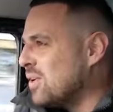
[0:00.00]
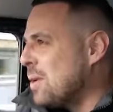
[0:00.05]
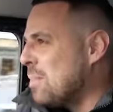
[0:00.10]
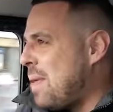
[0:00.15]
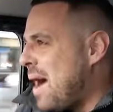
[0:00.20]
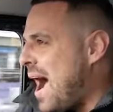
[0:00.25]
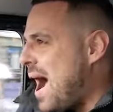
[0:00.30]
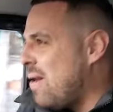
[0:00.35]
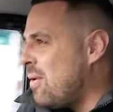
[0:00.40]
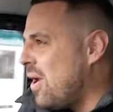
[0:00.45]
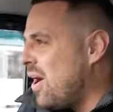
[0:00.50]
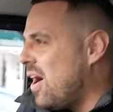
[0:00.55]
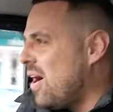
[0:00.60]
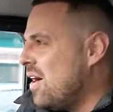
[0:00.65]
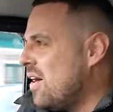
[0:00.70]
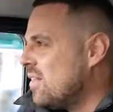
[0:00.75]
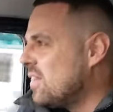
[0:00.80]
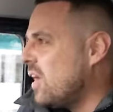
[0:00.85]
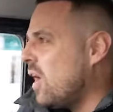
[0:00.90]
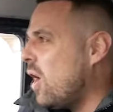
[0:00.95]
the power,
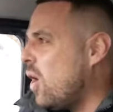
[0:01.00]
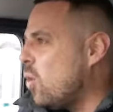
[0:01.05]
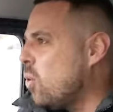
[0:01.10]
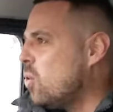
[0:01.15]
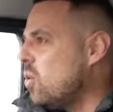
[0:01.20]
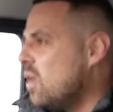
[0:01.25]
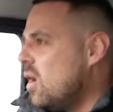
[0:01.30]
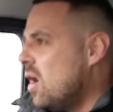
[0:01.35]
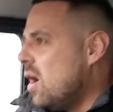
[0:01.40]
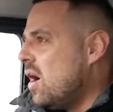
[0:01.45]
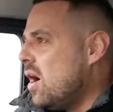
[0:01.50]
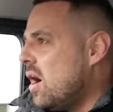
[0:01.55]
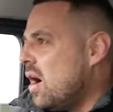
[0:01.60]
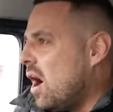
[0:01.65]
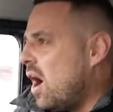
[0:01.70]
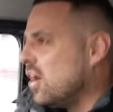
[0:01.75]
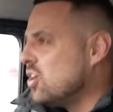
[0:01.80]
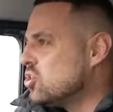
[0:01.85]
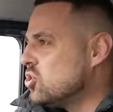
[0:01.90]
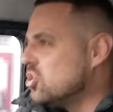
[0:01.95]
the whole
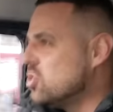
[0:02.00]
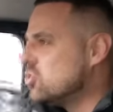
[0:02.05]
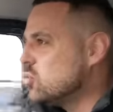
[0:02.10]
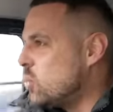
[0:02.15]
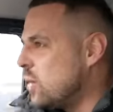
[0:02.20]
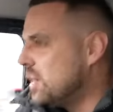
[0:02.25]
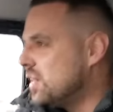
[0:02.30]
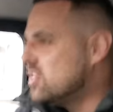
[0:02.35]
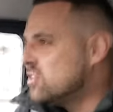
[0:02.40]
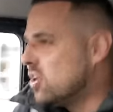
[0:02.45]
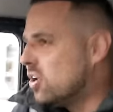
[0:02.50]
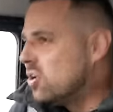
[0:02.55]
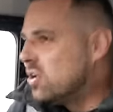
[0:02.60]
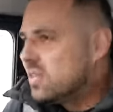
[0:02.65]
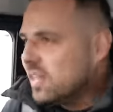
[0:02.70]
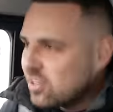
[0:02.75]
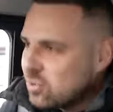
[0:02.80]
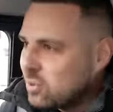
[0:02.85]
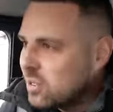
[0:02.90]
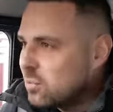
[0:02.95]
122,
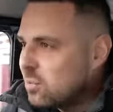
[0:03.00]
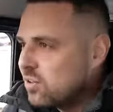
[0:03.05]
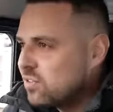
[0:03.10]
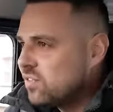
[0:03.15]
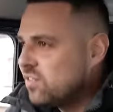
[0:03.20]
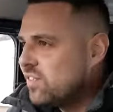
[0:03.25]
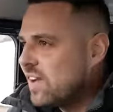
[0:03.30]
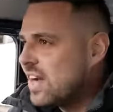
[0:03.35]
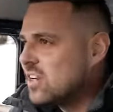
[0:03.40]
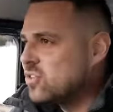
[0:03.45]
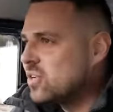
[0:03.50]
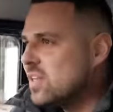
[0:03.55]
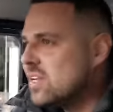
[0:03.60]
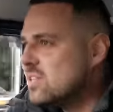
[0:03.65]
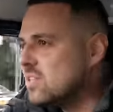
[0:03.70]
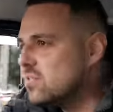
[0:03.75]
that's what it was from factory. There's